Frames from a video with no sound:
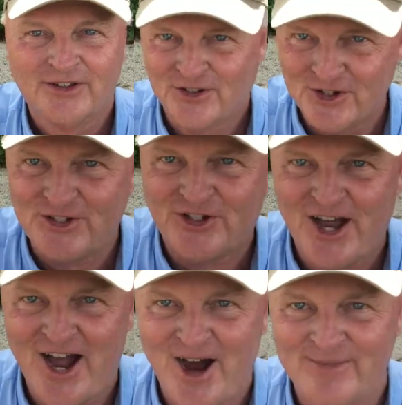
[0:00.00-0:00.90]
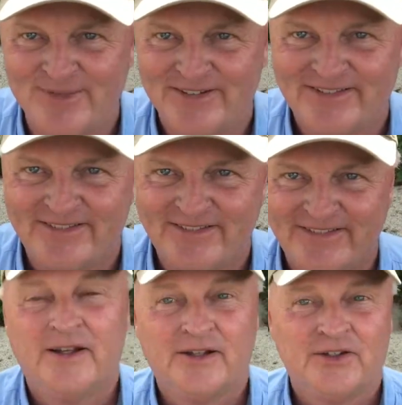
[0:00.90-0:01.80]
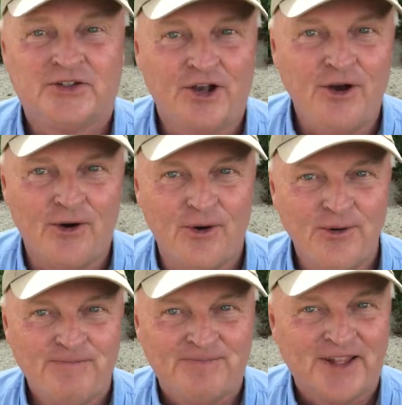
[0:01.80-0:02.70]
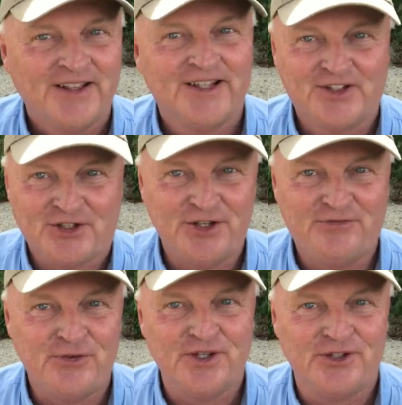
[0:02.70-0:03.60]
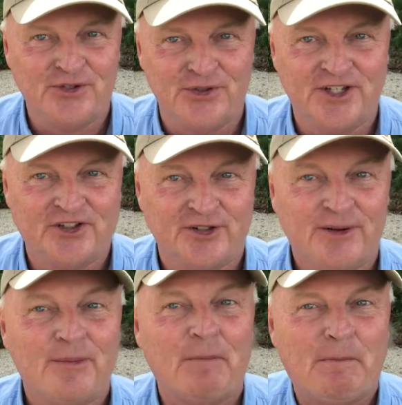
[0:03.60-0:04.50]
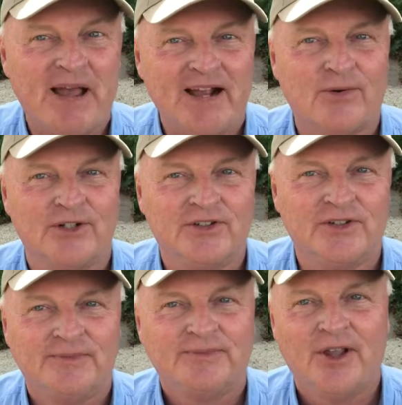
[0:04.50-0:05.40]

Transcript: Good job. So, Let's see if you can do this backwards.